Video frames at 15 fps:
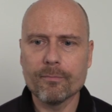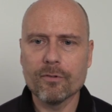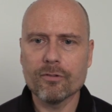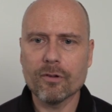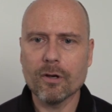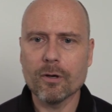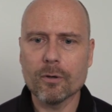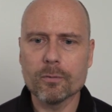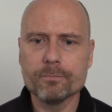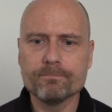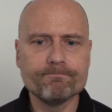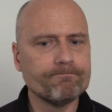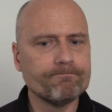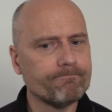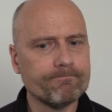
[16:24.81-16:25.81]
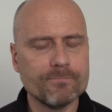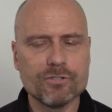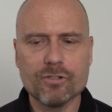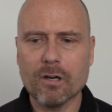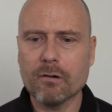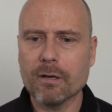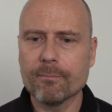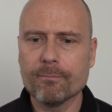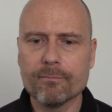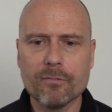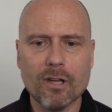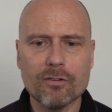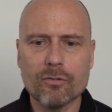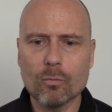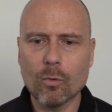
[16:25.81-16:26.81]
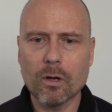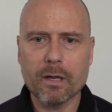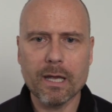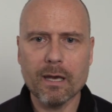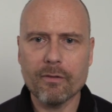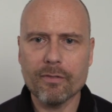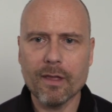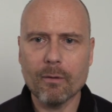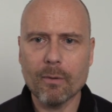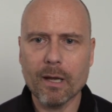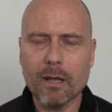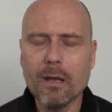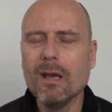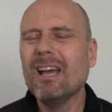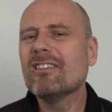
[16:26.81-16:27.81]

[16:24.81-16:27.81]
So, sorry, doesn't work out that way.